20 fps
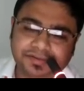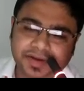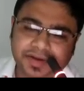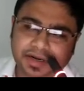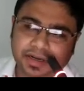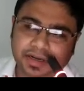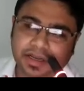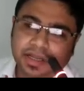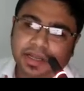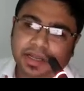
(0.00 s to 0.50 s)

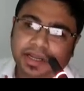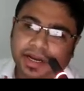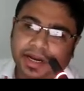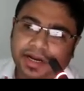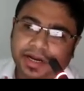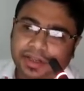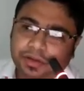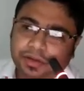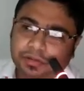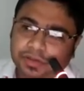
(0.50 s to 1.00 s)
effect.
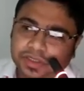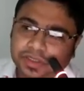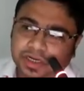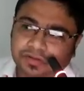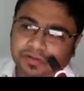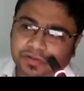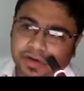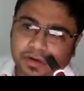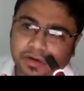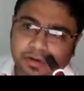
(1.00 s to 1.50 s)
It
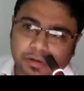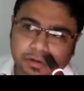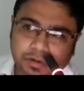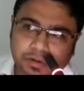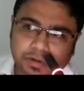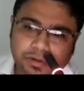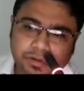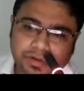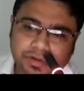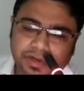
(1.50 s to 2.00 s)
usually will
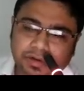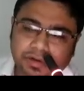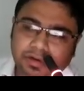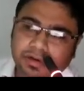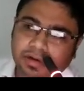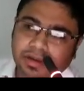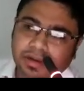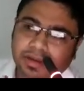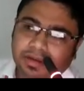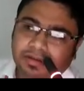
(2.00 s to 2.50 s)
go to
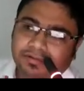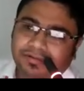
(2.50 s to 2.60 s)
your